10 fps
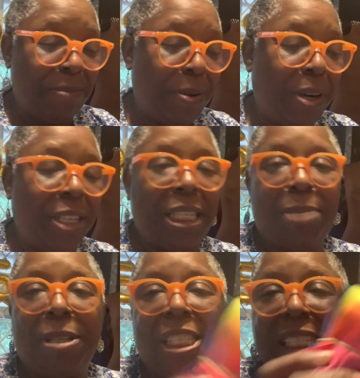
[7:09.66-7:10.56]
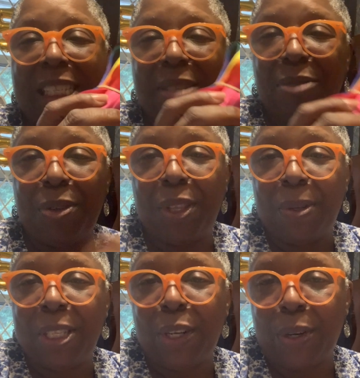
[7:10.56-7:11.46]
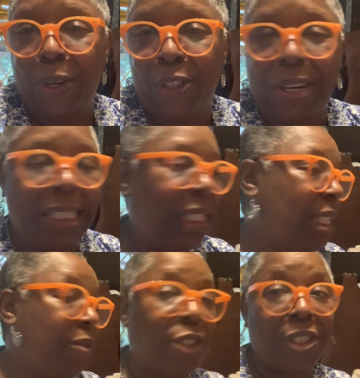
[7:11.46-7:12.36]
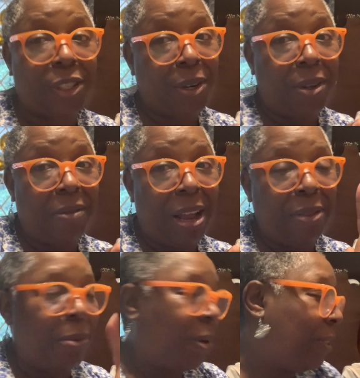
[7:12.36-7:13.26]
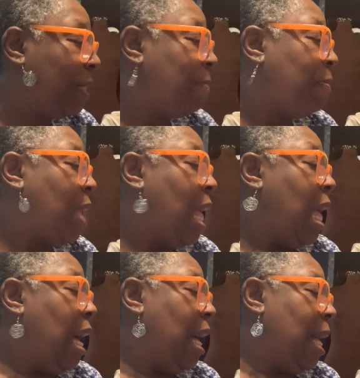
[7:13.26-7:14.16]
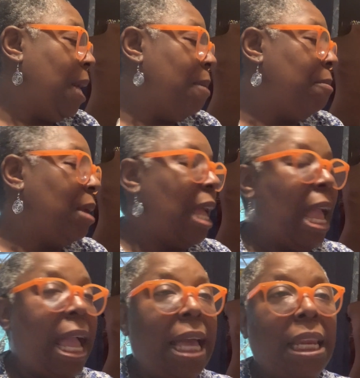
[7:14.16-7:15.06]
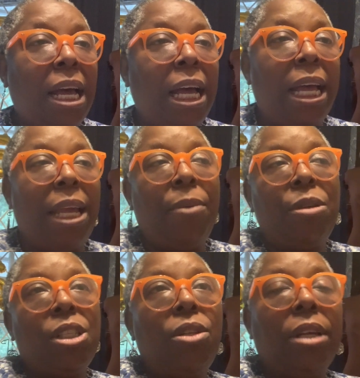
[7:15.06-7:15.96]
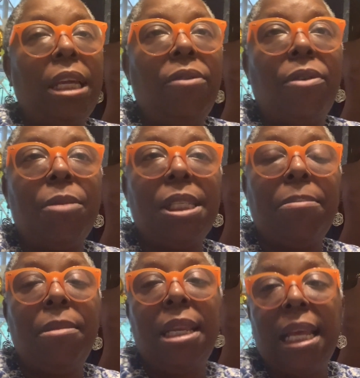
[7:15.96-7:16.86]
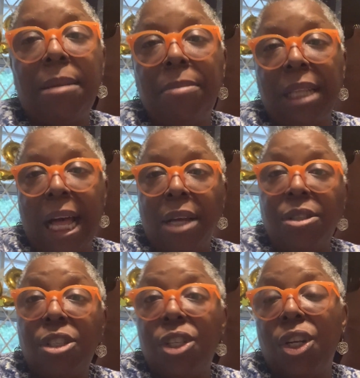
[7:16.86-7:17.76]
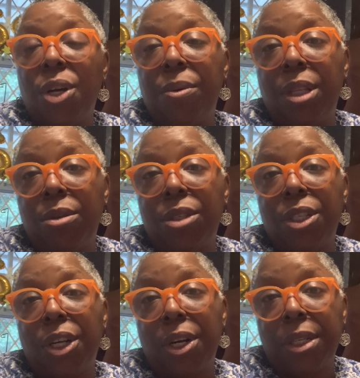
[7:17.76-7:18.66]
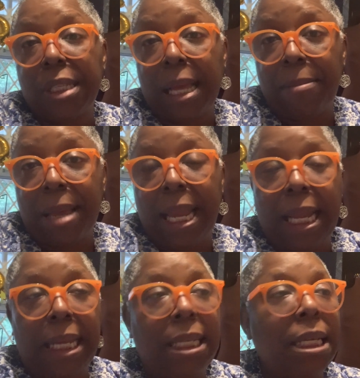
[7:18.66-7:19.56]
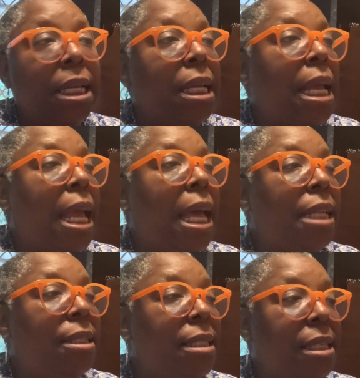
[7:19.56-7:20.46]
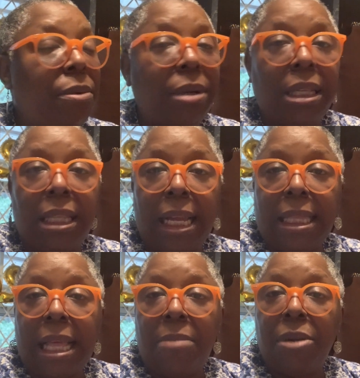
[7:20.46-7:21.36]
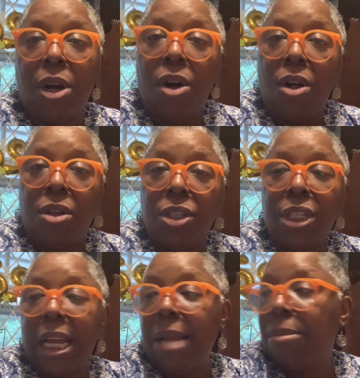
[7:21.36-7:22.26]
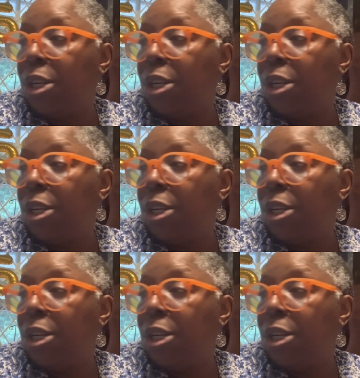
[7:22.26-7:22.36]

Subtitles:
more, especially since I'm doing those little girl dresses for Dress a Girl Around the World. And I was looking for some knit blouse to go with those skirts I made. And since I really like that Mccall shape, the